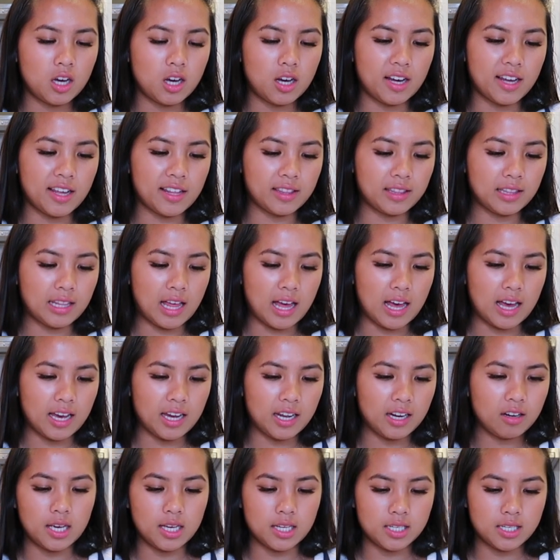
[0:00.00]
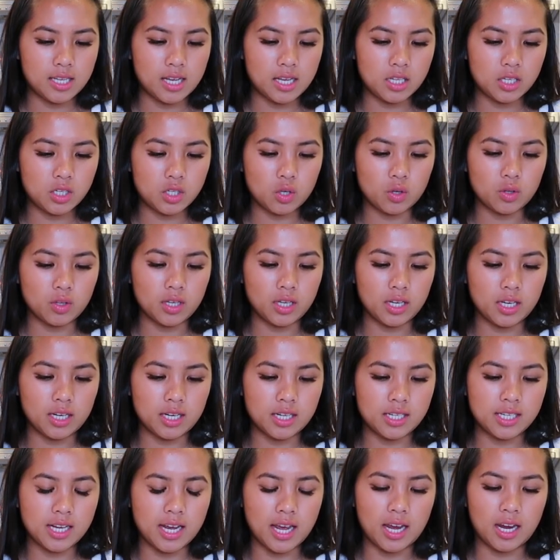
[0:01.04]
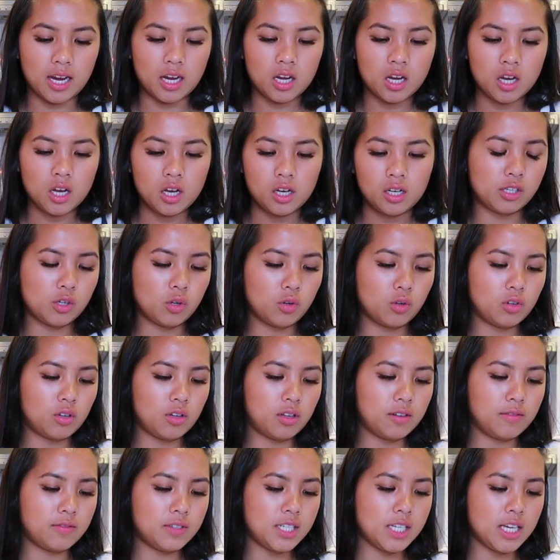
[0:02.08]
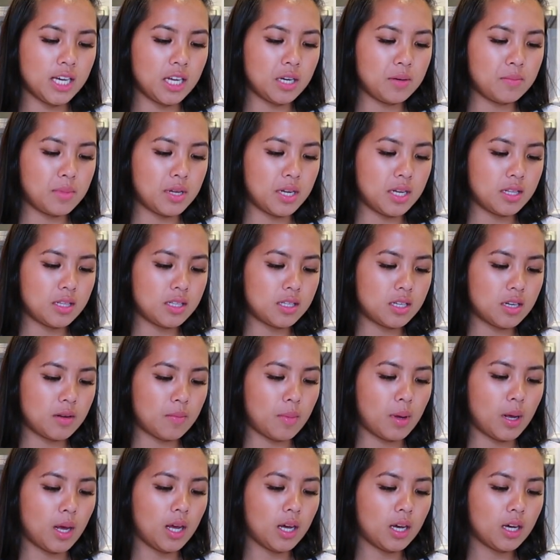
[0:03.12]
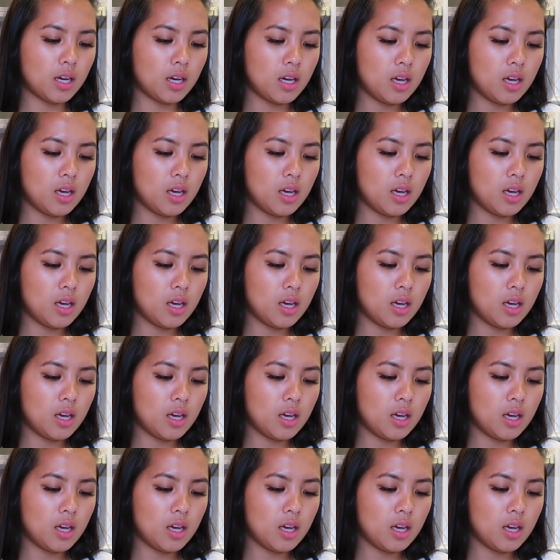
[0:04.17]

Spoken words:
online. It says it's only gonna take a total of 10 minutes to make.